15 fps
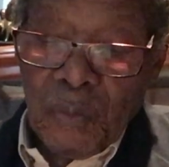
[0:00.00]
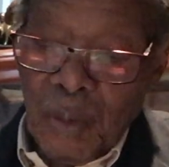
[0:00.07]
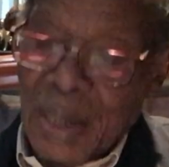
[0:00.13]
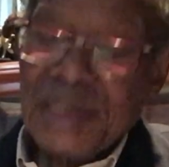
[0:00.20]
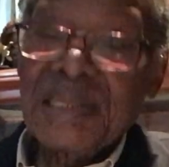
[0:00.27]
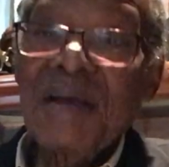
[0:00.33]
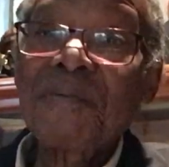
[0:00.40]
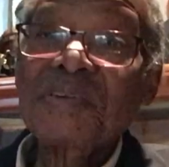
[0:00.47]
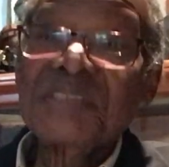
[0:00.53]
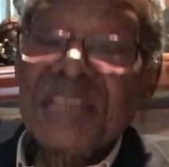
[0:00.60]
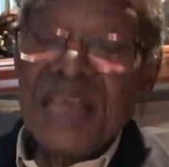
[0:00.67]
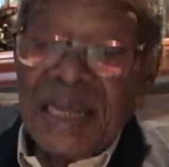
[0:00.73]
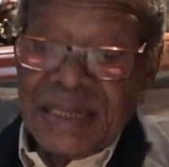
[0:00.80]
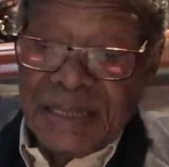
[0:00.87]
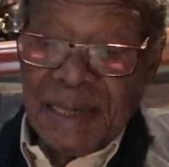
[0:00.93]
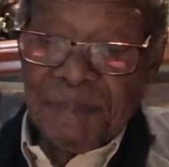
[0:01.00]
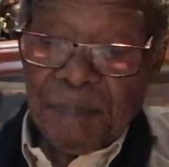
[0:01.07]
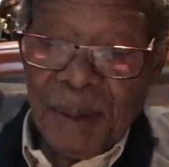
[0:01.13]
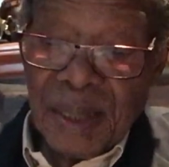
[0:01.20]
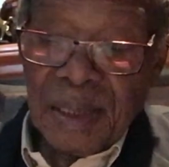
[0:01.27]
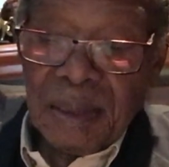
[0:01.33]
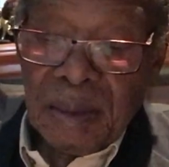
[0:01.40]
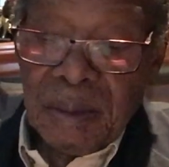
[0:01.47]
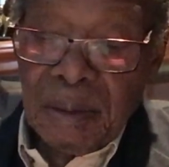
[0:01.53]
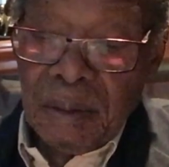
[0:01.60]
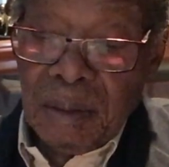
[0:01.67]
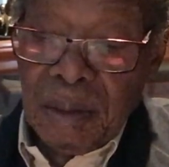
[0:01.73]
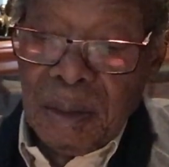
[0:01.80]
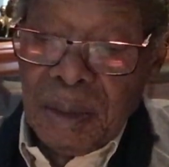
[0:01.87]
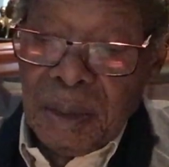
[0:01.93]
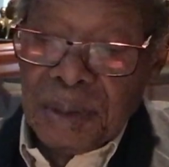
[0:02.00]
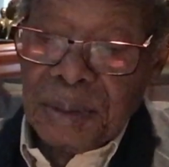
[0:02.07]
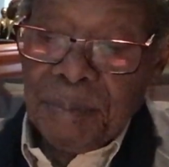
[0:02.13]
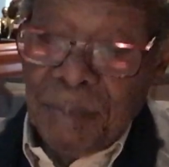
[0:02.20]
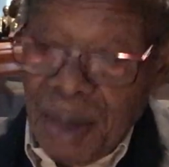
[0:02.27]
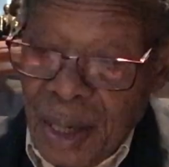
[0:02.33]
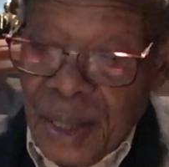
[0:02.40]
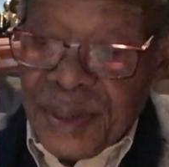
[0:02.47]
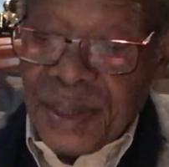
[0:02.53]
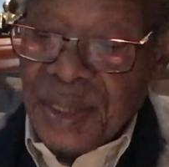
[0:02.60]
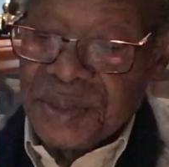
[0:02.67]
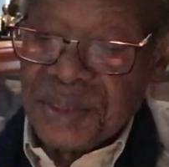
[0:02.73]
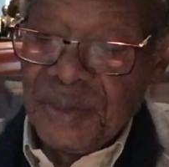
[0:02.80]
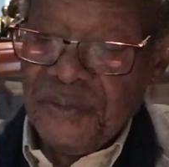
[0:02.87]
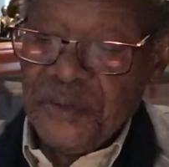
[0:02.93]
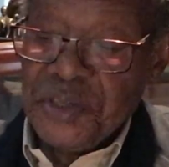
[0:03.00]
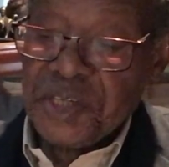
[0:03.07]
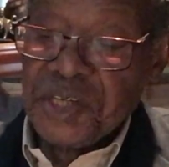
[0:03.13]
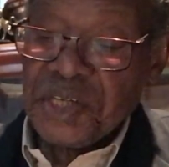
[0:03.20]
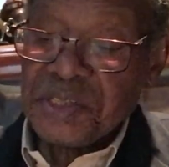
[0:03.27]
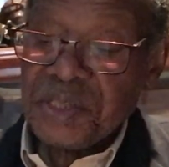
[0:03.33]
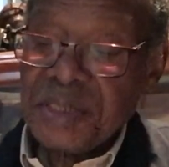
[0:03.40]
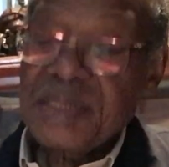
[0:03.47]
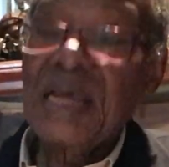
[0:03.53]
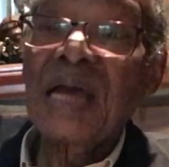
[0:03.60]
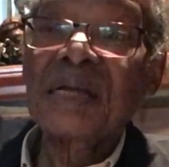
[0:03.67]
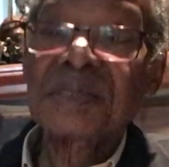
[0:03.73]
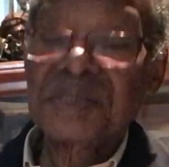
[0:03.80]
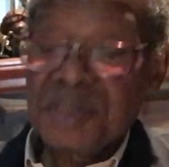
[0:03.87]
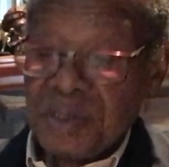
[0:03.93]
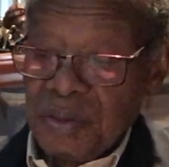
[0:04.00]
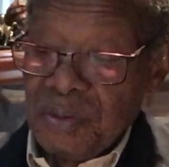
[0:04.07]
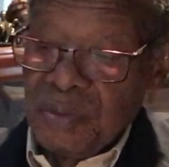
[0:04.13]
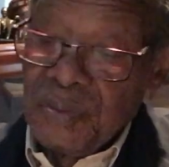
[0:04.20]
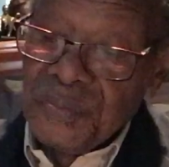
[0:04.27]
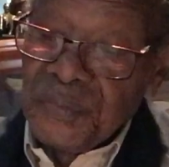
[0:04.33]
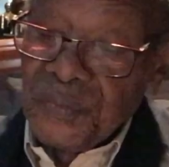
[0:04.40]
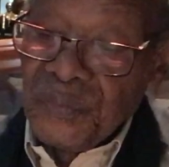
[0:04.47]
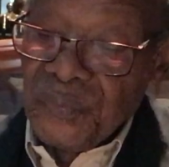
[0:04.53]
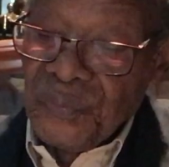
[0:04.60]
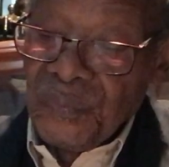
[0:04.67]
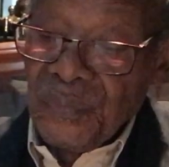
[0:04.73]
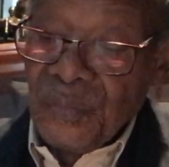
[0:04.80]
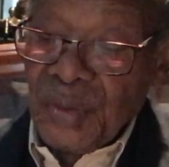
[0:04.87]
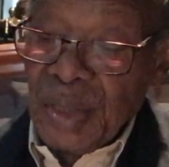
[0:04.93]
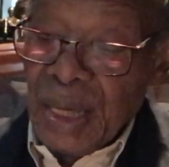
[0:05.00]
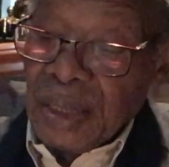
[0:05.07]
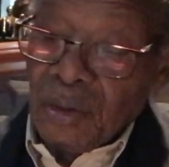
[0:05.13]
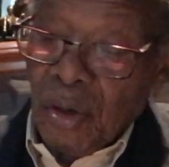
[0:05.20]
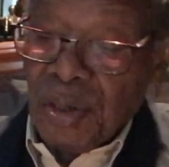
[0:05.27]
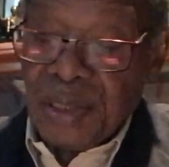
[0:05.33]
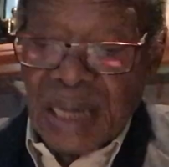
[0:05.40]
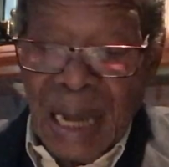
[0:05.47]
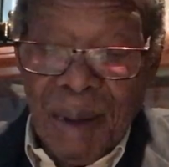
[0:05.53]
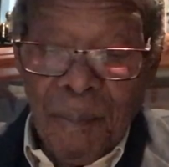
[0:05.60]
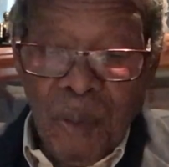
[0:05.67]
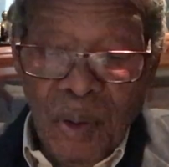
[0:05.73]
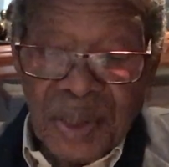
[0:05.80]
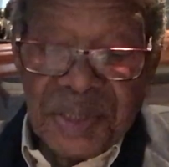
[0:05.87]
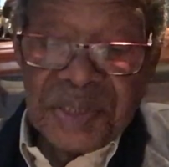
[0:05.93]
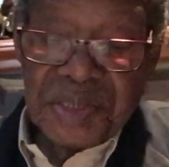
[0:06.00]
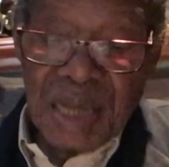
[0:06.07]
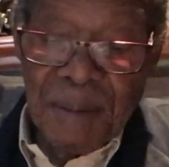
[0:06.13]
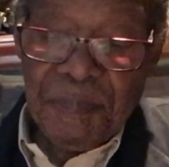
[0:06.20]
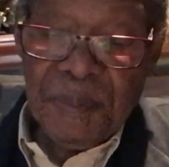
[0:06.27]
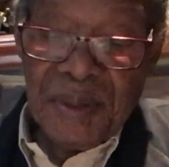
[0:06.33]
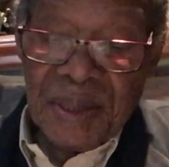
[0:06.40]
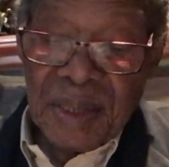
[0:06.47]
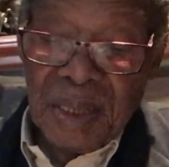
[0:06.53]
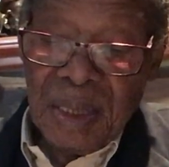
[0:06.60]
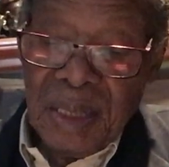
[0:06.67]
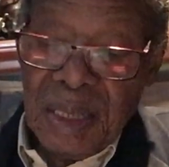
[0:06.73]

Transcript: We are devastated by the murders and vicious attacks and condemn what is happening